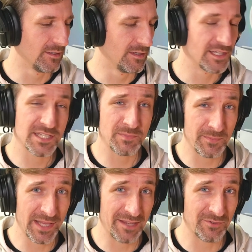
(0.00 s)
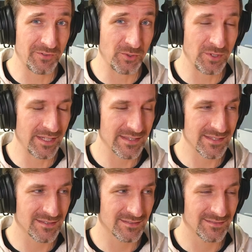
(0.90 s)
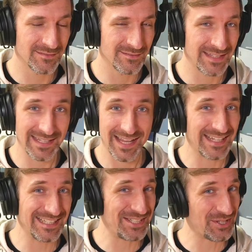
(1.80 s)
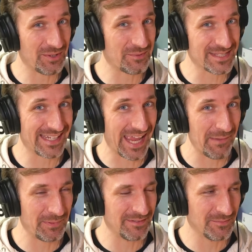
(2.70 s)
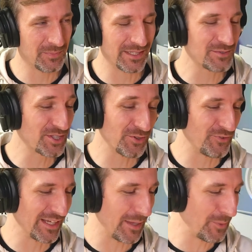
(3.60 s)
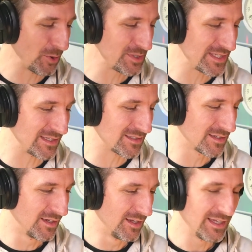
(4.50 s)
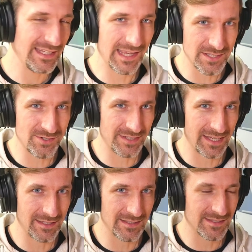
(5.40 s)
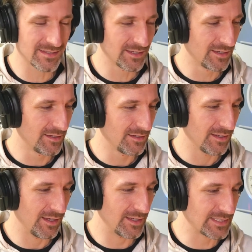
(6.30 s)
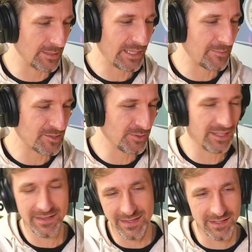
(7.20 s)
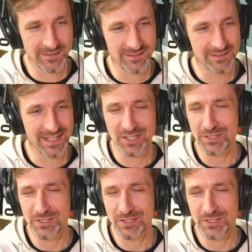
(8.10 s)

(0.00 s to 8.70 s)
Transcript: some people have review units that I didn't know that was going to happen, but it was so funny. I posted yesterday's uh, time capsule, and then like